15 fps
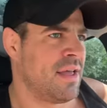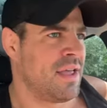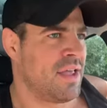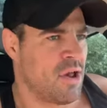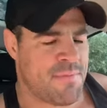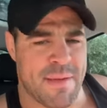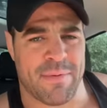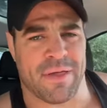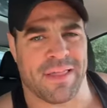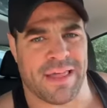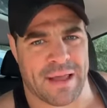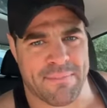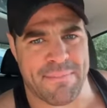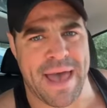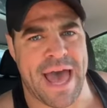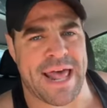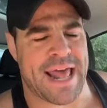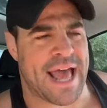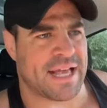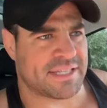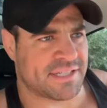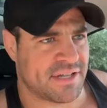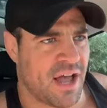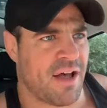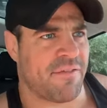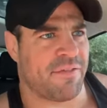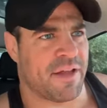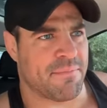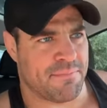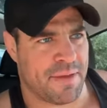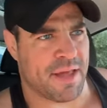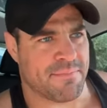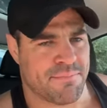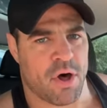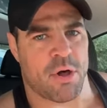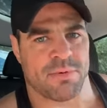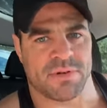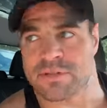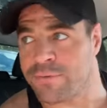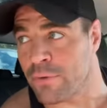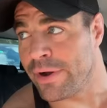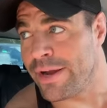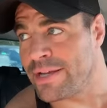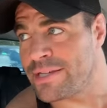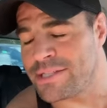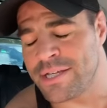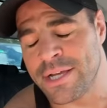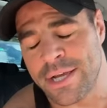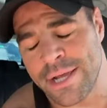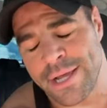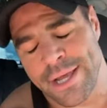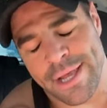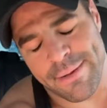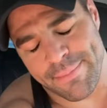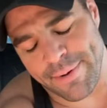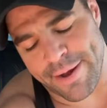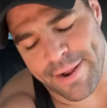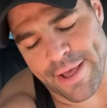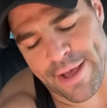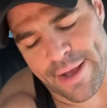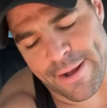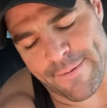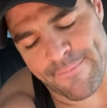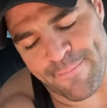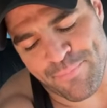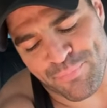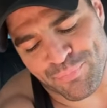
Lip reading: you know, people that like badass stuff, like big bulbous freaks. But